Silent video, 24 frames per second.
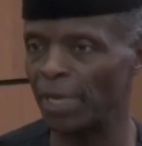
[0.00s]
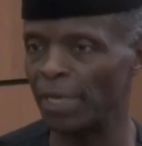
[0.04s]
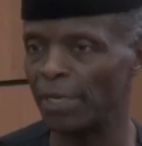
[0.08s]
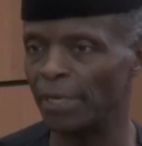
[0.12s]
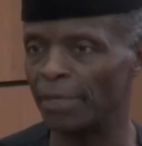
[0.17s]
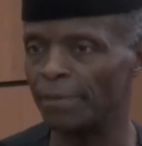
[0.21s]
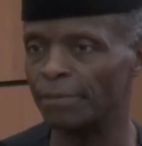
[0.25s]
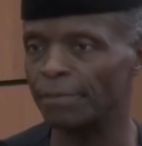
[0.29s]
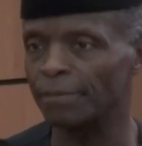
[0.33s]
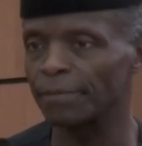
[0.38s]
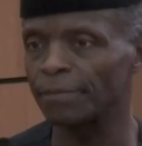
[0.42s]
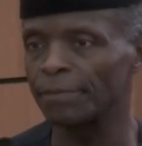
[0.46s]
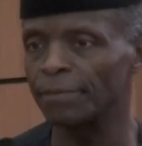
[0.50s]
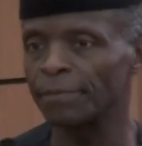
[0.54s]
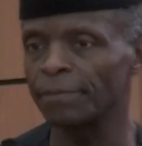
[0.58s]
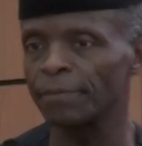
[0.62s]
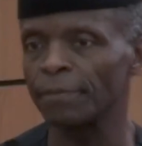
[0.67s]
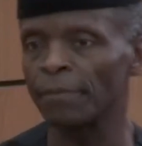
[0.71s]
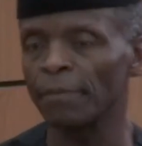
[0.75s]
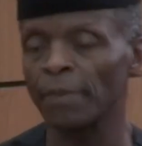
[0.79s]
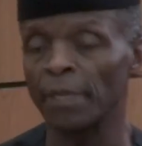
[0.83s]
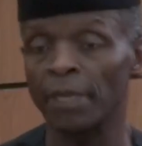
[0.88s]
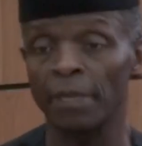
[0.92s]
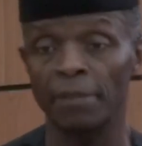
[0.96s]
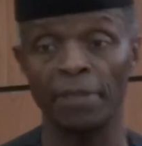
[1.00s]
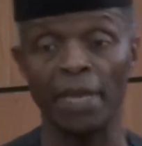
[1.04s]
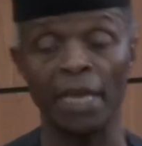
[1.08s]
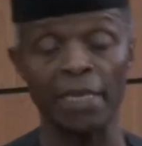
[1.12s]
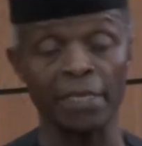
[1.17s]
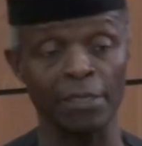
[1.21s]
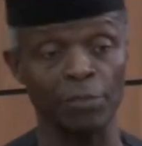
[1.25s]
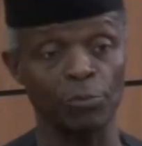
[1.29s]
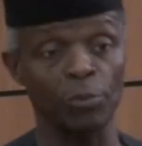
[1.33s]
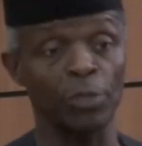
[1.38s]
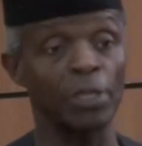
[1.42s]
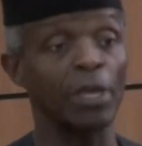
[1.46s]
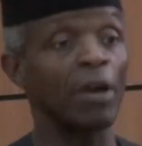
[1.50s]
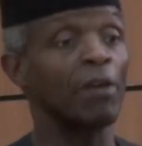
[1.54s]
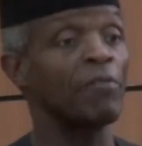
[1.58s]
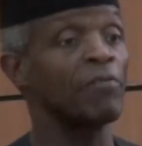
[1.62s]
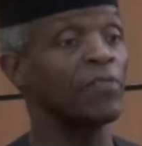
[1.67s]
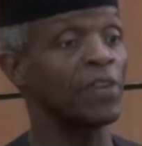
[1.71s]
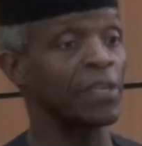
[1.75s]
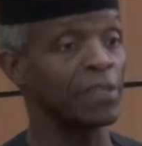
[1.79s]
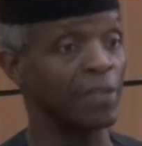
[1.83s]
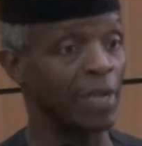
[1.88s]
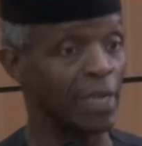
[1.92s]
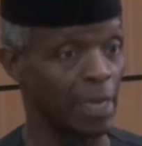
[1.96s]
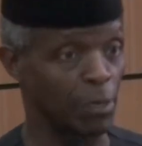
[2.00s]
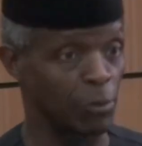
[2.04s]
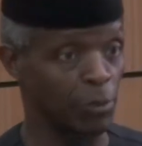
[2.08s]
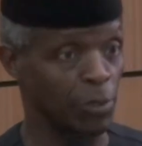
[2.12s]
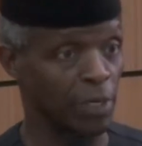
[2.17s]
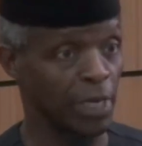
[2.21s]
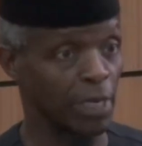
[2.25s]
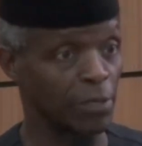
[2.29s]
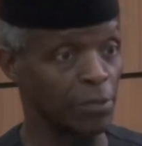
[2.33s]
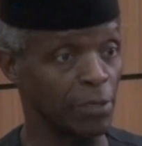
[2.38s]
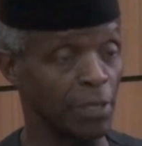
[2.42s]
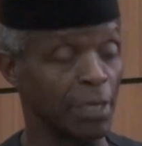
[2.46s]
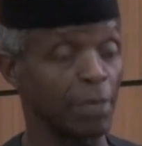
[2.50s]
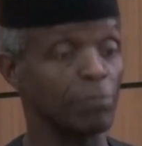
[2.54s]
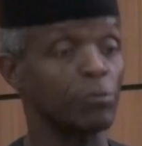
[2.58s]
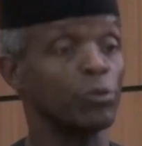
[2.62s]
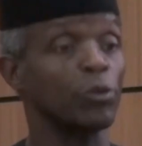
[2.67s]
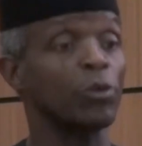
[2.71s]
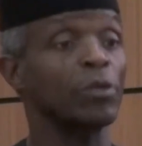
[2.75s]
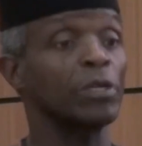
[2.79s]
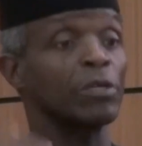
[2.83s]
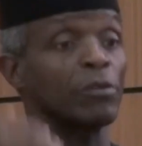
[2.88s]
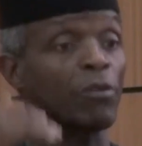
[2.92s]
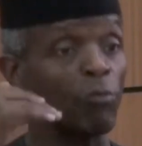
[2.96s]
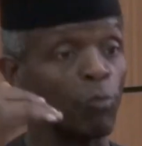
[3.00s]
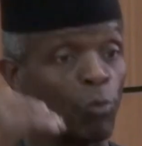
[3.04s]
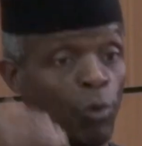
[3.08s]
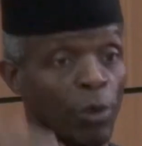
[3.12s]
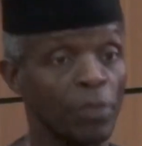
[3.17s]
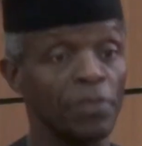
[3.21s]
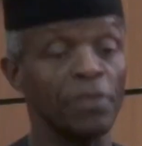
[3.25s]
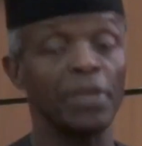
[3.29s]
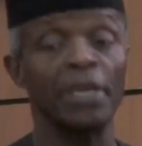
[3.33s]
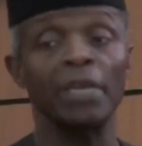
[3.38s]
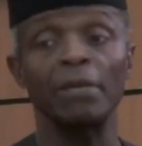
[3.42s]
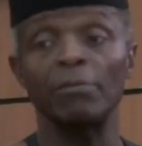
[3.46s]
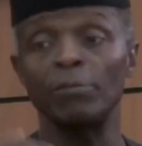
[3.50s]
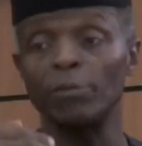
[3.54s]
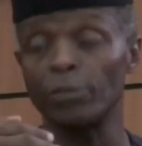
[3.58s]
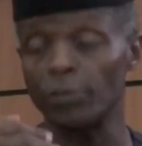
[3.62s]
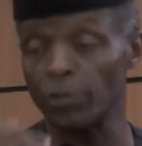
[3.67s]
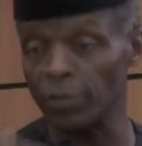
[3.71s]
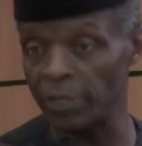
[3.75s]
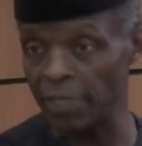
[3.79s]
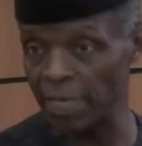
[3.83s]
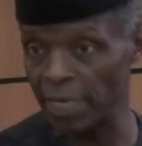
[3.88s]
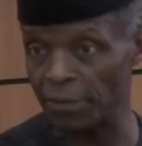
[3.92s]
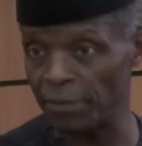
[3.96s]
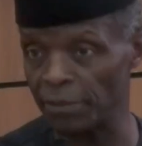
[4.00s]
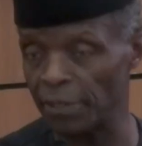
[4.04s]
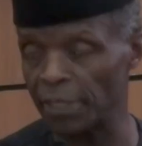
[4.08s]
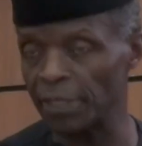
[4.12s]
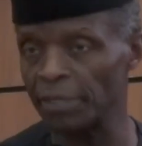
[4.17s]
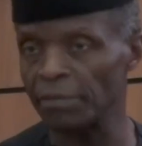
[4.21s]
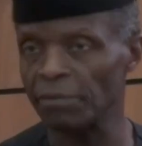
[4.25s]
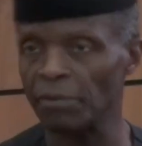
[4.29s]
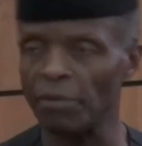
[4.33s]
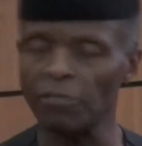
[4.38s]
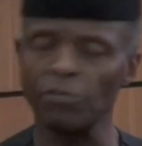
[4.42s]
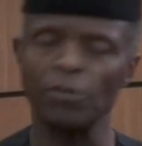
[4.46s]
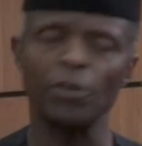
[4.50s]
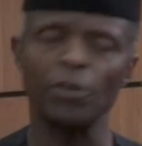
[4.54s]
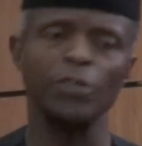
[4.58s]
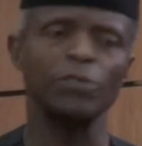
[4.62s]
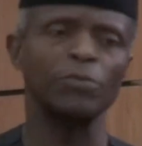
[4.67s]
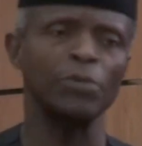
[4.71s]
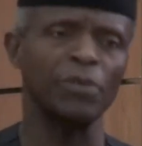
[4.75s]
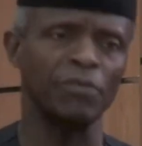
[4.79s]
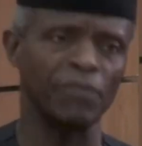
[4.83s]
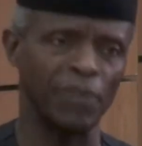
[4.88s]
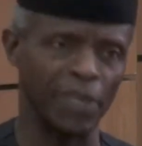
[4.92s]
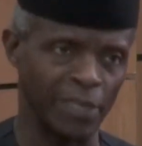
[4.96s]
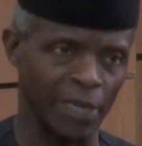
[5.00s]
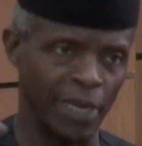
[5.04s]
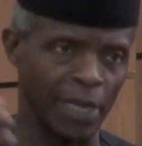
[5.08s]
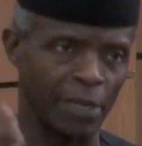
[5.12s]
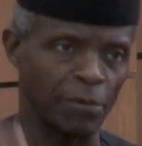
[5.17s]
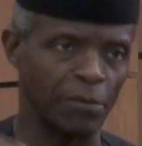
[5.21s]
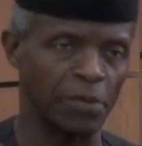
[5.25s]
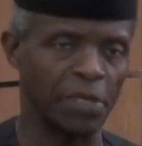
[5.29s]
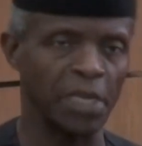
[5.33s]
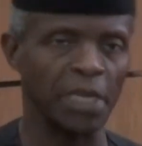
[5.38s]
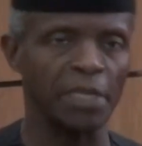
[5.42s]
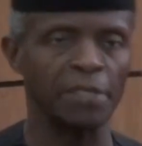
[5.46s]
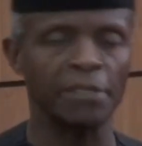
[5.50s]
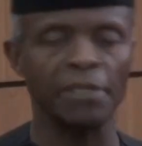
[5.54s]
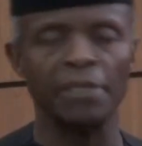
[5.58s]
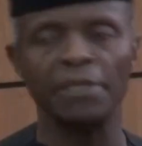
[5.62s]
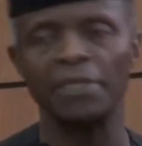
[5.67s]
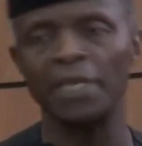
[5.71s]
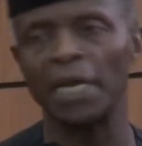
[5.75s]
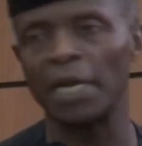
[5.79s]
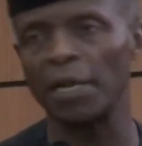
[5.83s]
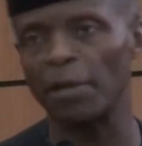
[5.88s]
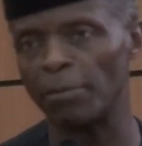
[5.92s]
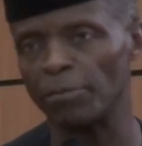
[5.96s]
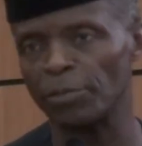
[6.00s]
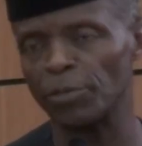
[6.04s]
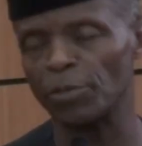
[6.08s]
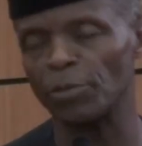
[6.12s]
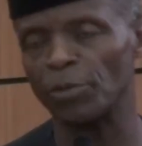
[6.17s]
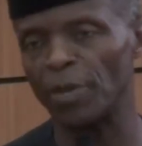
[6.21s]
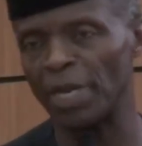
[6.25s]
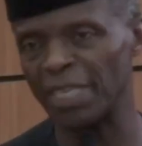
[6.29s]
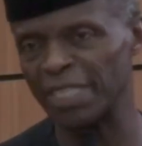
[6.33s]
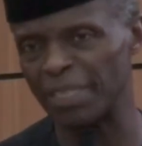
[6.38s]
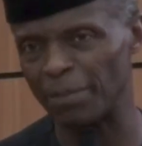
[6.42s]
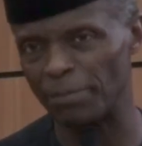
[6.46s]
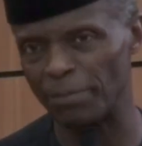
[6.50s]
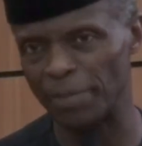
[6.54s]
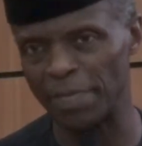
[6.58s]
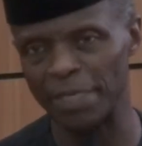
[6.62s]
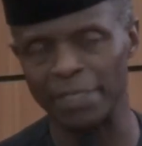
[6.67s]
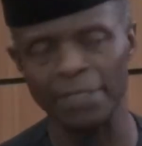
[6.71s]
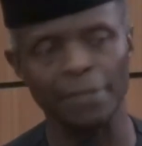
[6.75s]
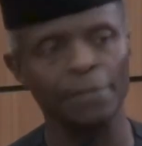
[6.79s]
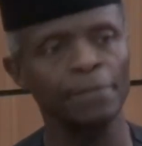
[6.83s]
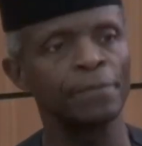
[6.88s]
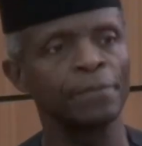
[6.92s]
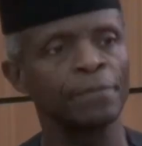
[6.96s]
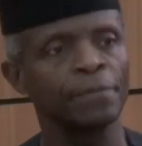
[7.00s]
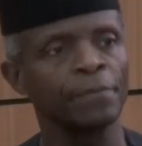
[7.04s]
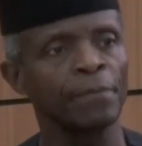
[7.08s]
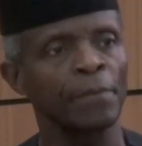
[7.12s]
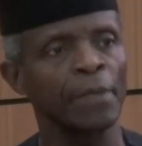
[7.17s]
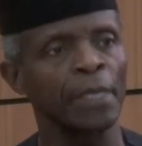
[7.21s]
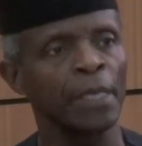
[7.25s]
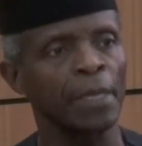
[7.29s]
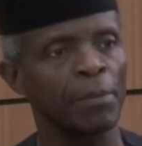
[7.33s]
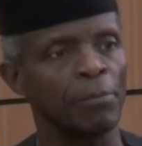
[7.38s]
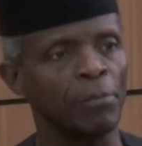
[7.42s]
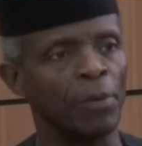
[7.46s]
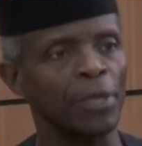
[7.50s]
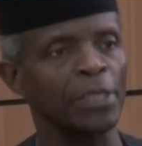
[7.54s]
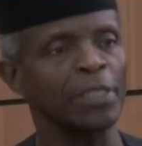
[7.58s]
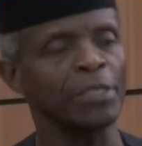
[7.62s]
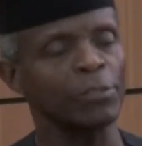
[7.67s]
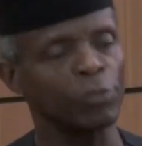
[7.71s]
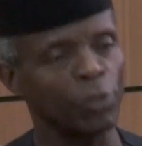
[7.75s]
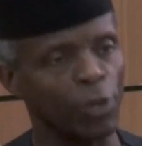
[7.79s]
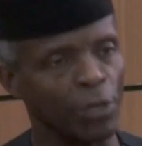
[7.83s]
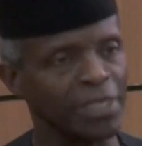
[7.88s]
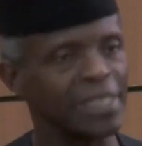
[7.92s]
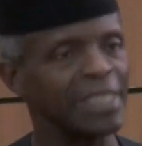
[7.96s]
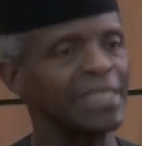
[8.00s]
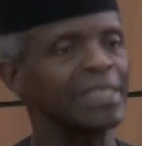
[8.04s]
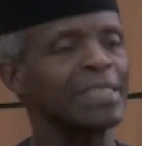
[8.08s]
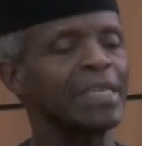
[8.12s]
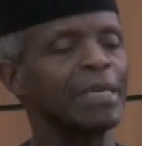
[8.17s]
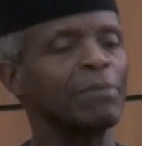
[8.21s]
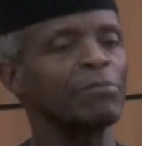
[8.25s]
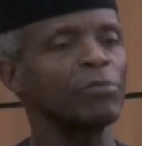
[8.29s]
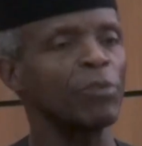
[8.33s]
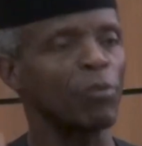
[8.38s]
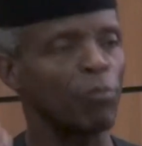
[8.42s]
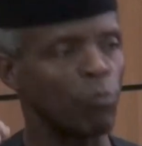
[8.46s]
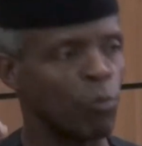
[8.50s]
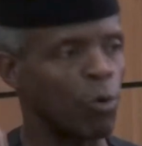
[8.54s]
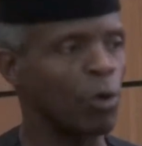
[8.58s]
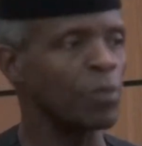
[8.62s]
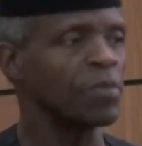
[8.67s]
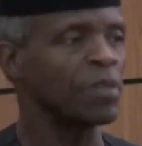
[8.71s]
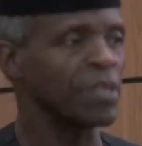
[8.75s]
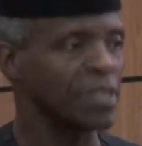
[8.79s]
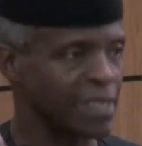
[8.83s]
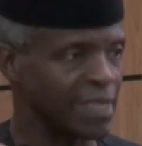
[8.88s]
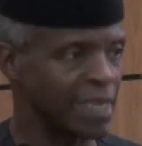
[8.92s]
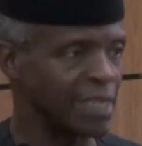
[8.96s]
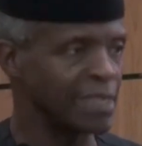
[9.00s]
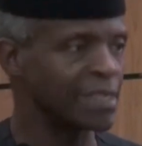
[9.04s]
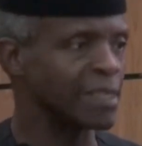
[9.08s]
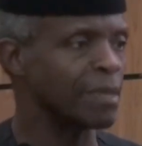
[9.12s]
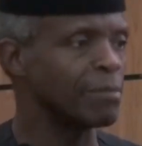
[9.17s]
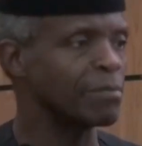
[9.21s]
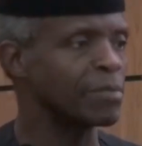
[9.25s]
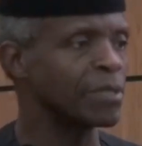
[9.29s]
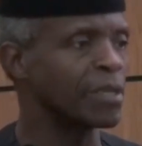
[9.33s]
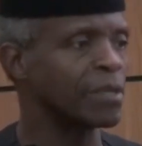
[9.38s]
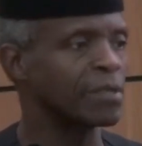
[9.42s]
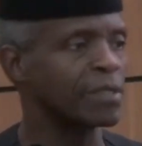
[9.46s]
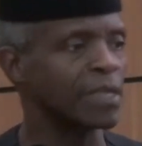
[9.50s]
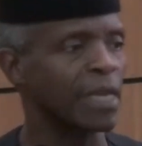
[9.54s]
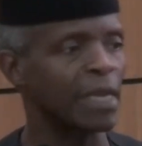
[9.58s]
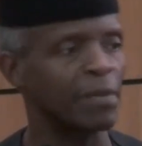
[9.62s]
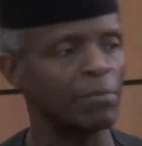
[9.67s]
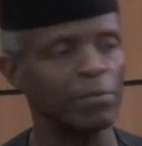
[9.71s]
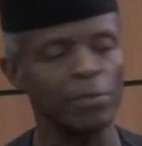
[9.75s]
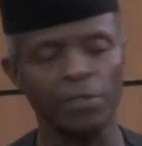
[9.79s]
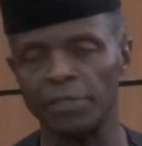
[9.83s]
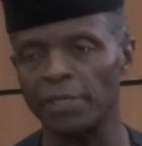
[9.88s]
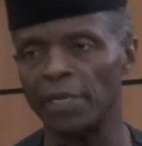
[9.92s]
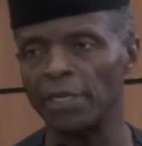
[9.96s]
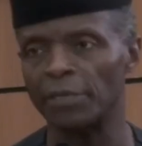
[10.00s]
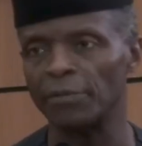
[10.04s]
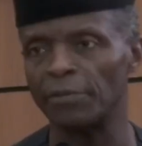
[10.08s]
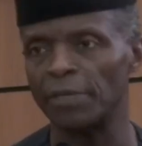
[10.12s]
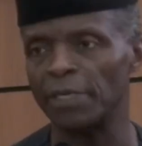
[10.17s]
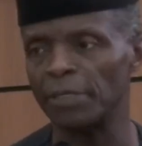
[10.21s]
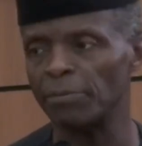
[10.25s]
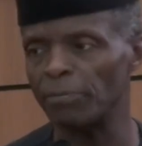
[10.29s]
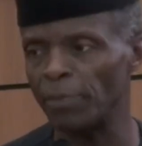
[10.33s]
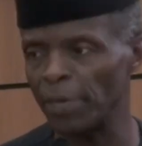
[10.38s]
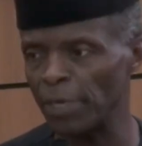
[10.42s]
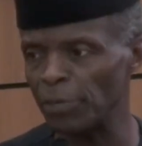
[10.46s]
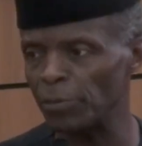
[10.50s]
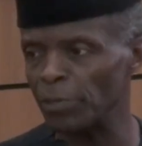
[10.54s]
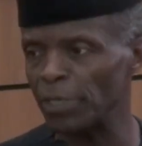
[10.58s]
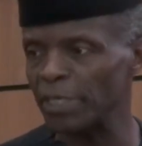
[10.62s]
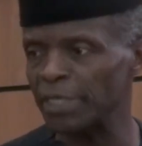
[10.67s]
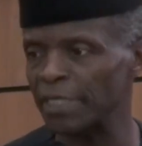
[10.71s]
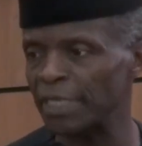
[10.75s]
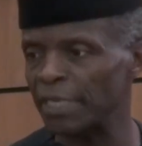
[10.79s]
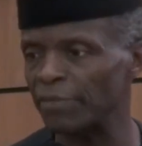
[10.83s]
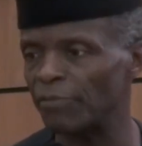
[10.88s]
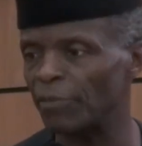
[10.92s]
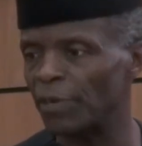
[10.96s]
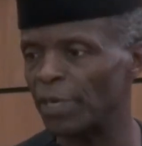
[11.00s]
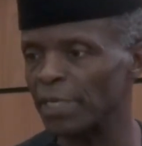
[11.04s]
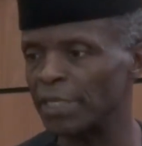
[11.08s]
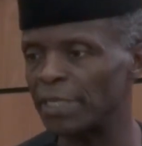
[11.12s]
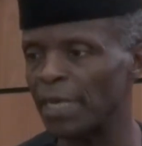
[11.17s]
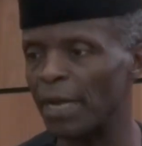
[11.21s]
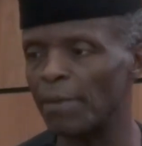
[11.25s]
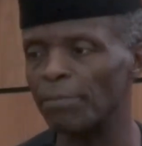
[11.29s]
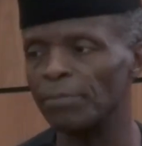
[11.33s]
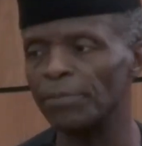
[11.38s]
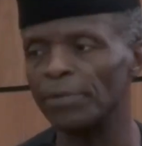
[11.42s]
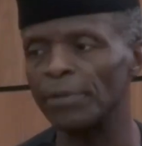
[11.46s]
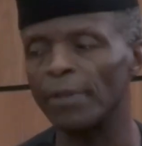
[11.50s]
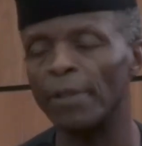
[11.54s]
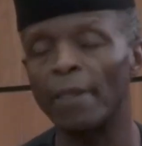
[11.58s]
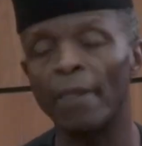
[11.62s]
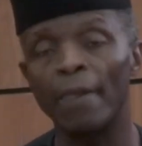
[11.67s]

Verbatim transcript: billion. That is without federal allocation. I'm talking of what they're able to generate. Of course, with federal allocation, that comes to quite a bit. But just in terms of what the states themselves are able to generate. Benue State, for example,